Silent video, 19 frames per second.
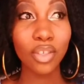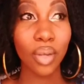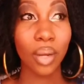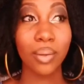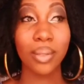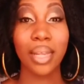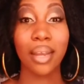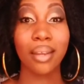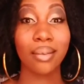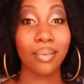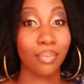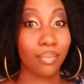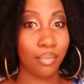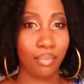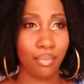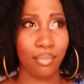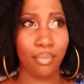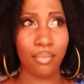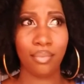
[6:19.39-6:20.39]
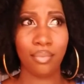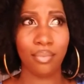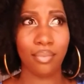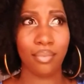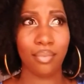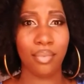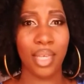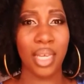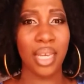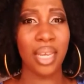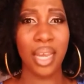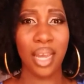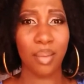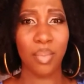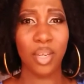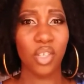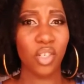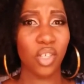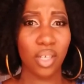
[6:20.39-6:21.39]
So I was like, he can't
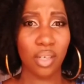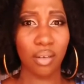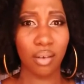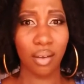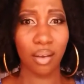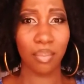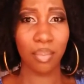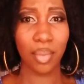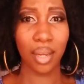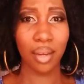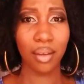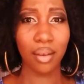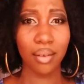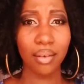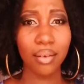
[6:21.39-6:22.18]
be cheating on me.